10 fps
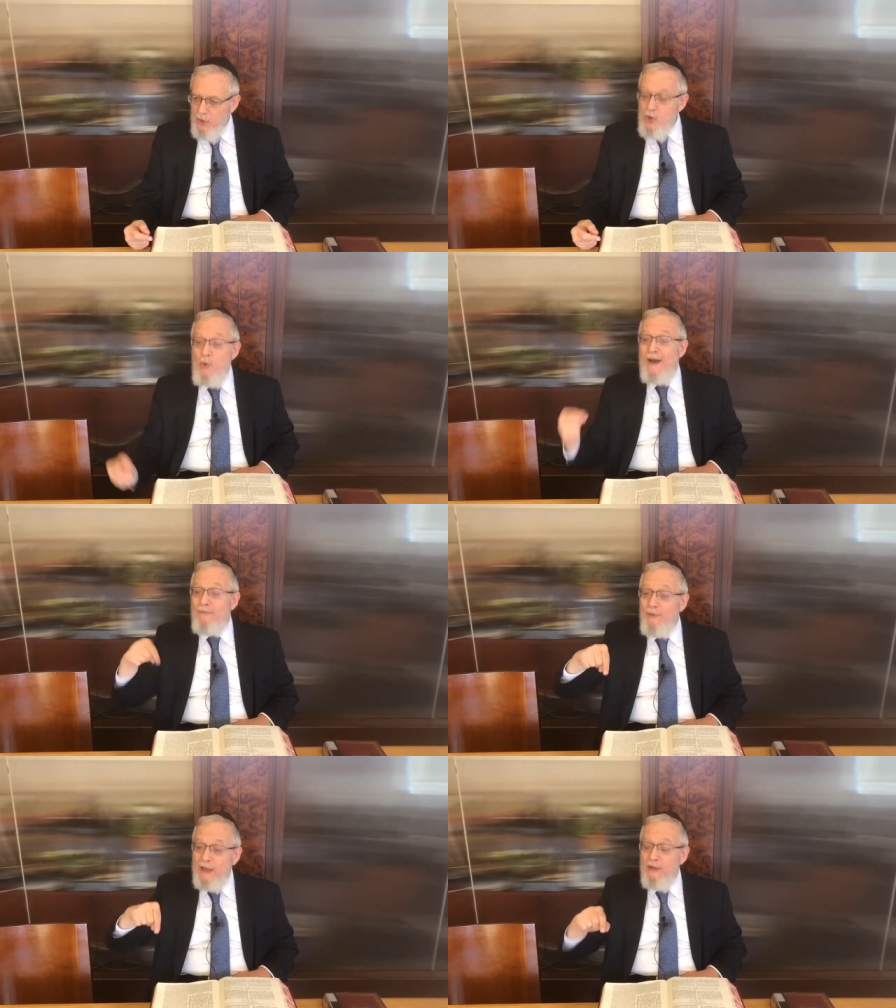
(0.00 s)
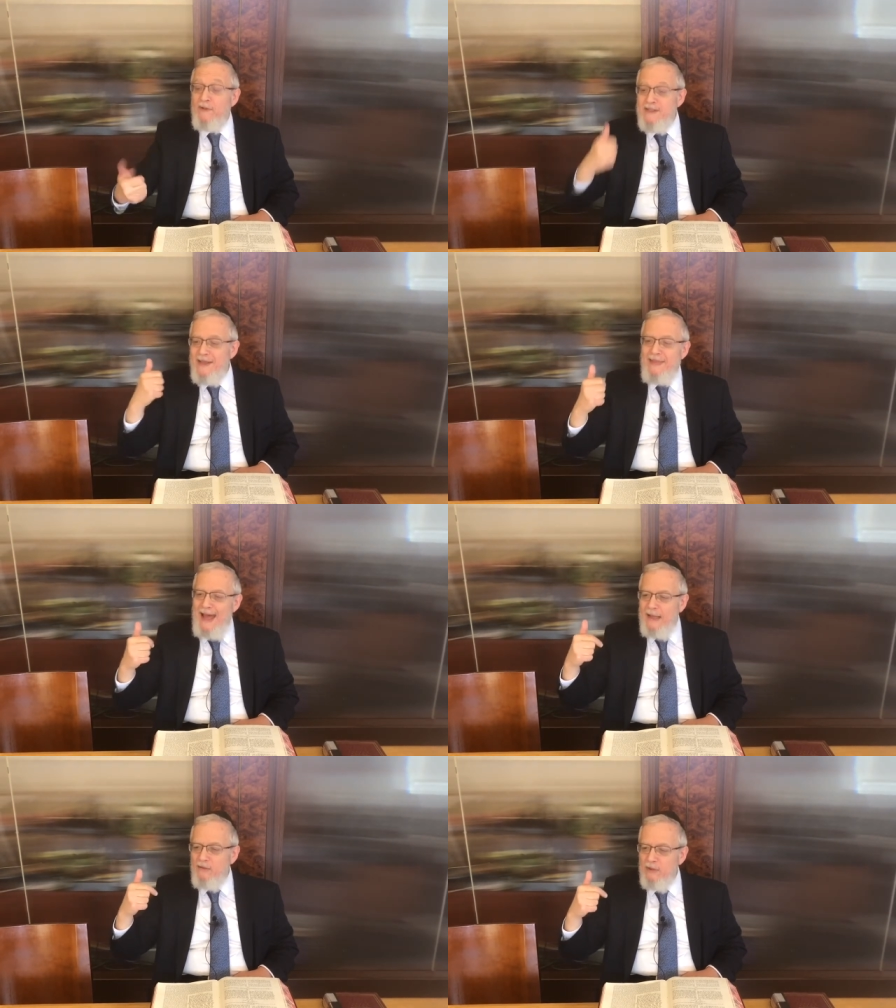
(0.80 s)
You have relevance to
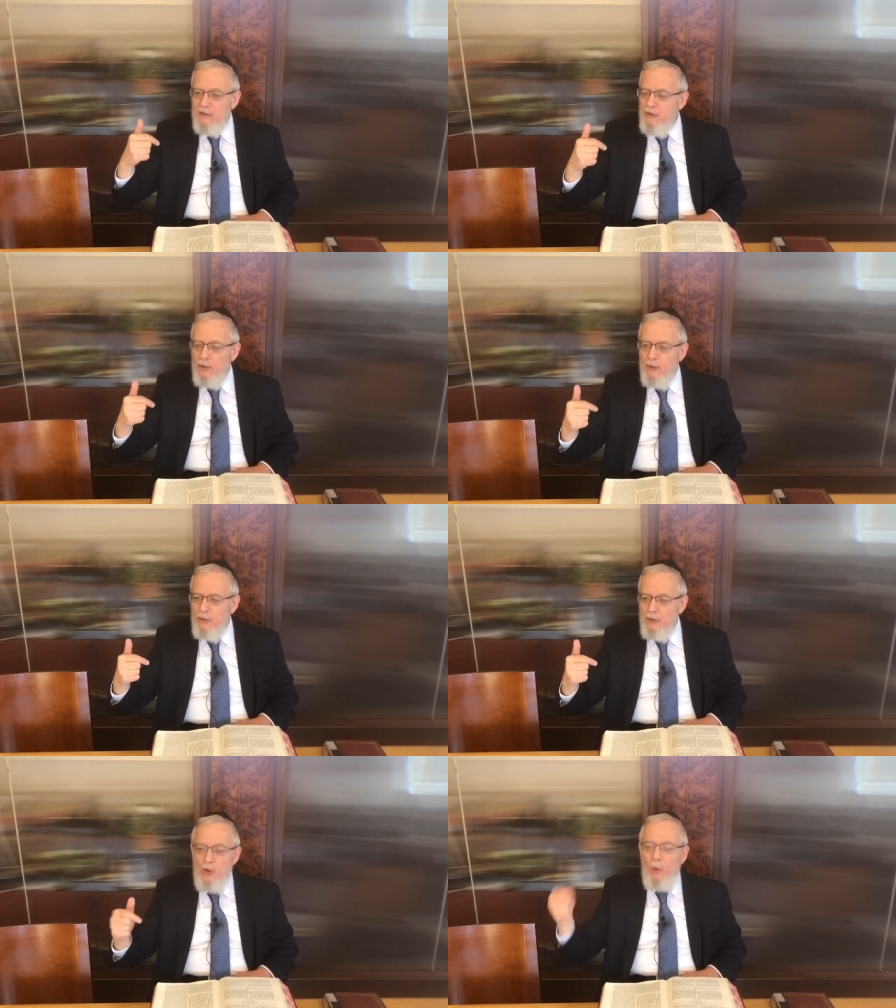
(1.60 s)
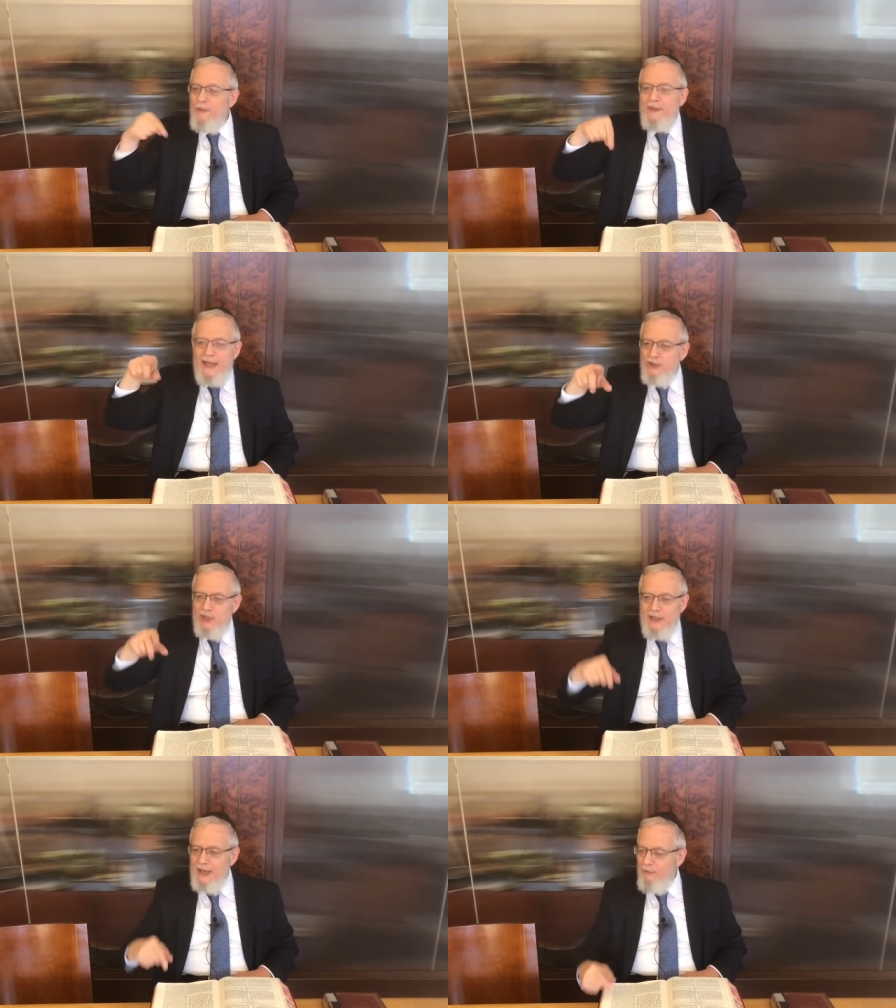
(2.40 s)
that. No other
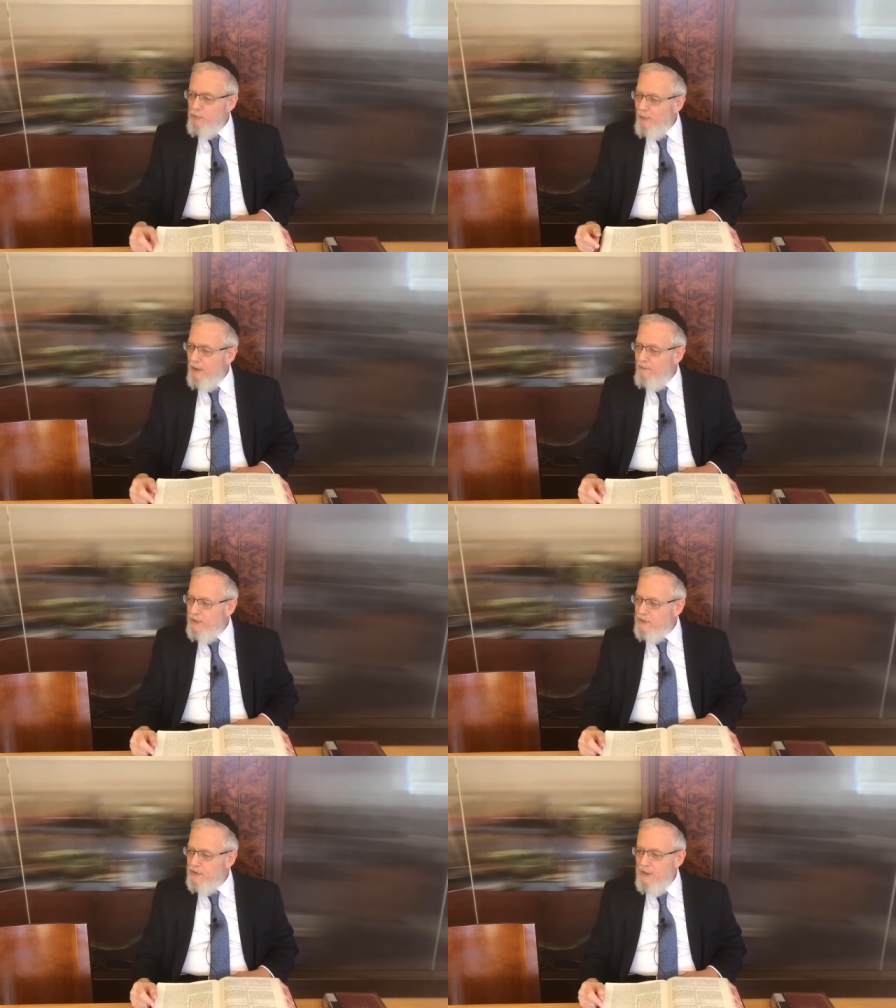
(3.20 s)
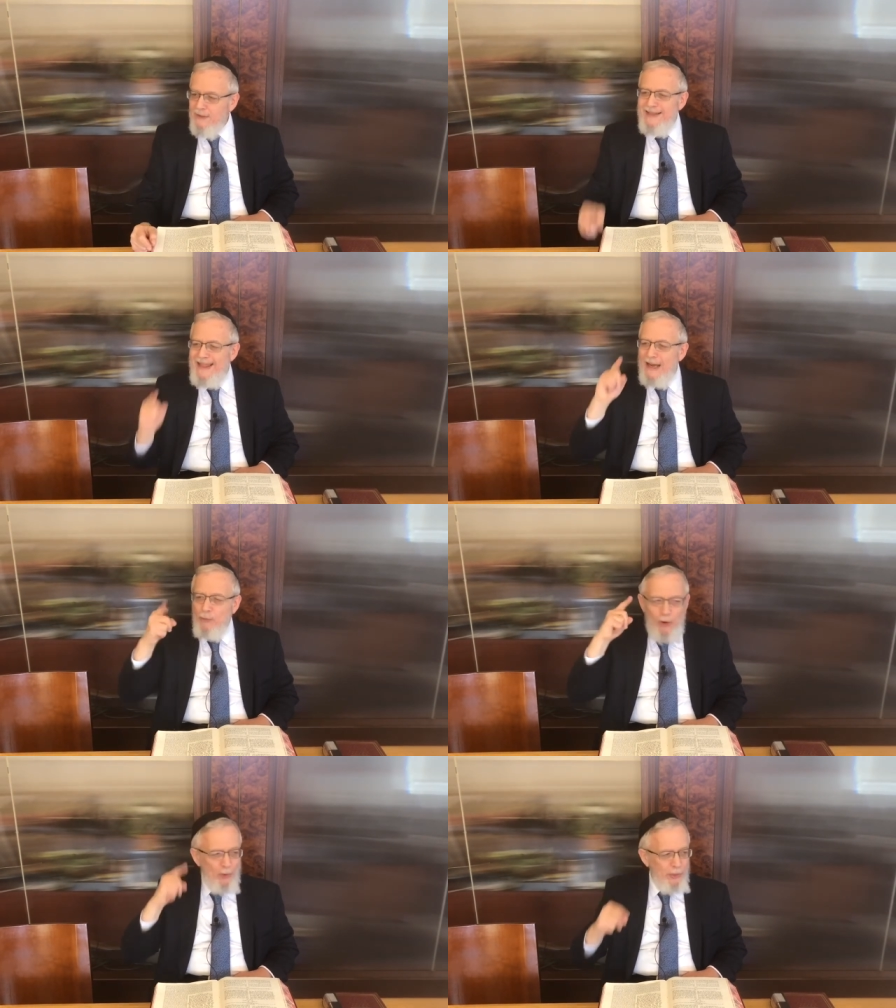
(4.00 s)
nation has relevance to that
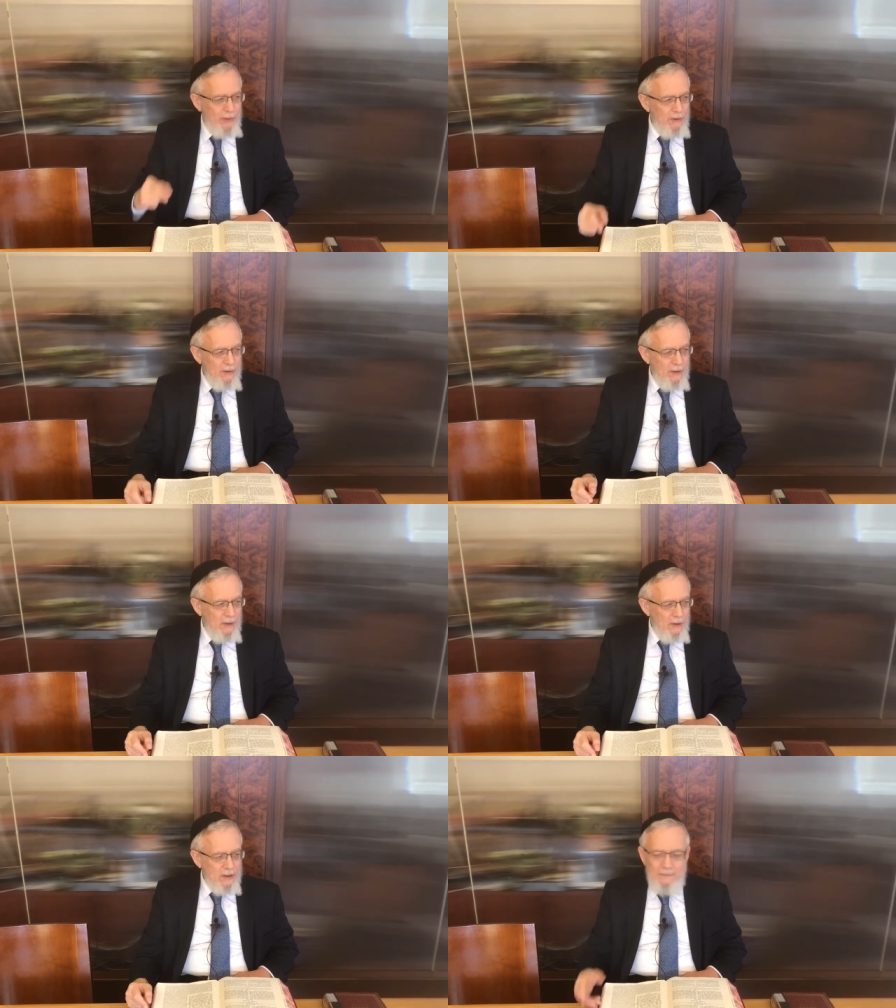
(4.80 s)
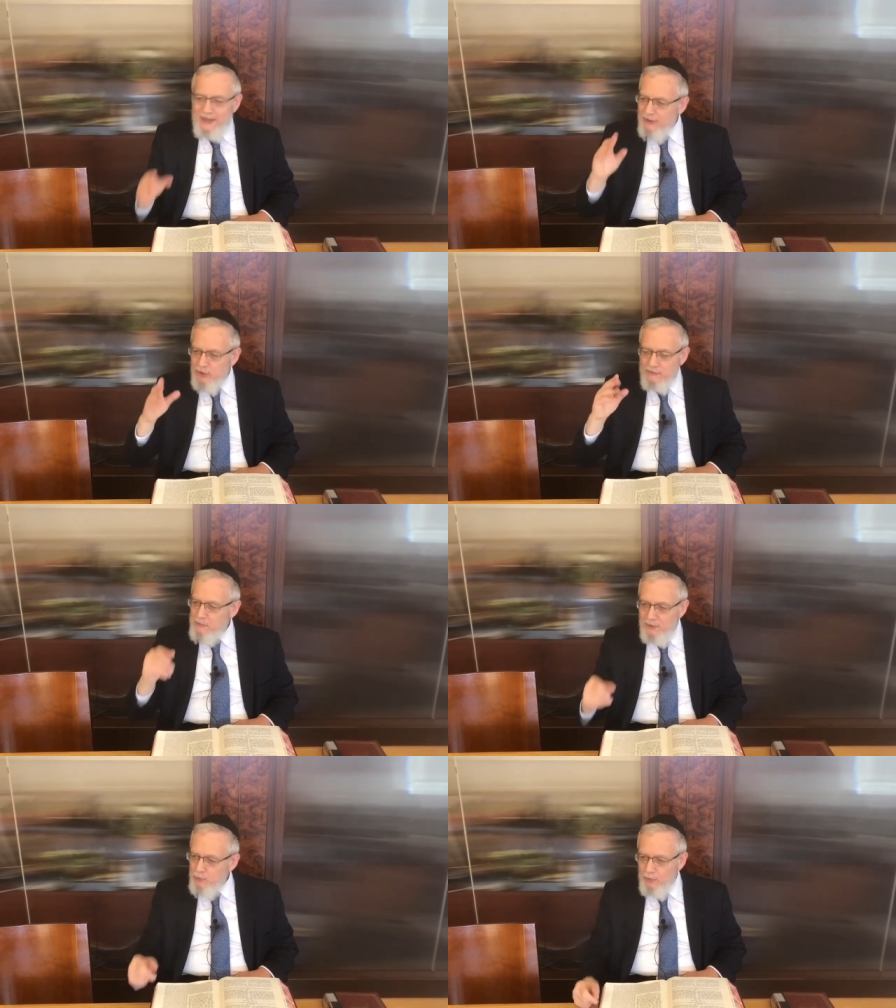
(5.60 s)
growth, the potential of
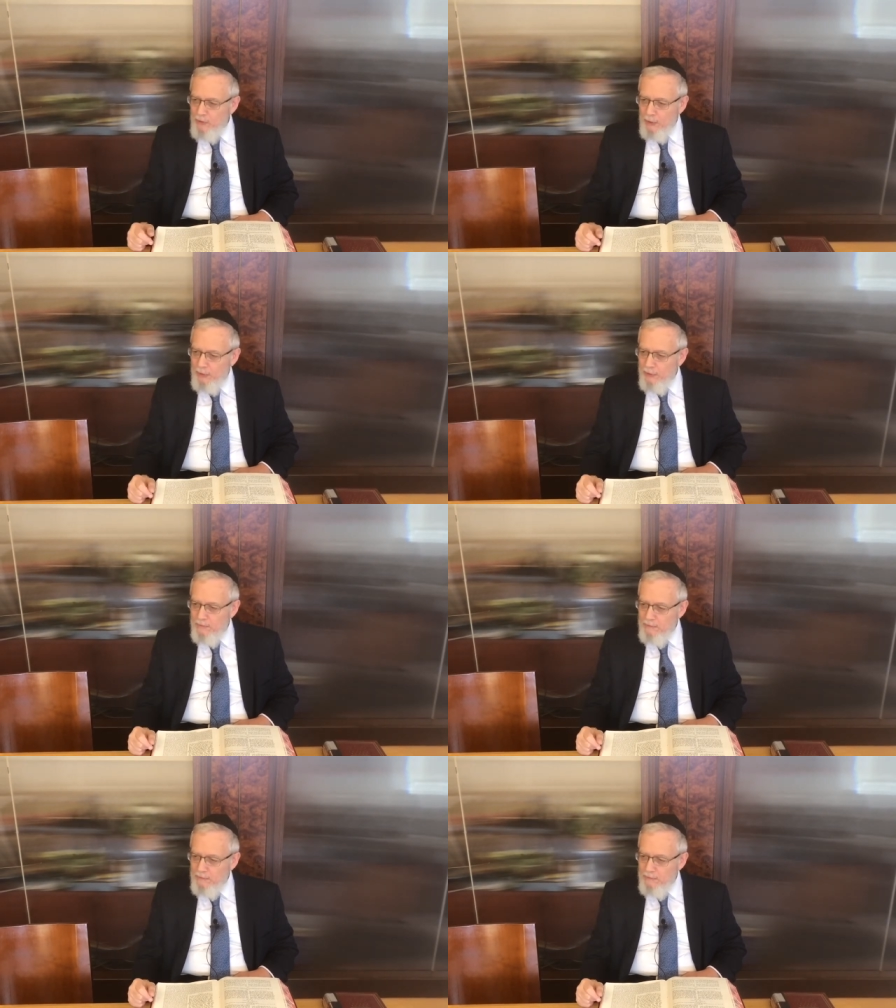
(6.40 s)
spiritual growth.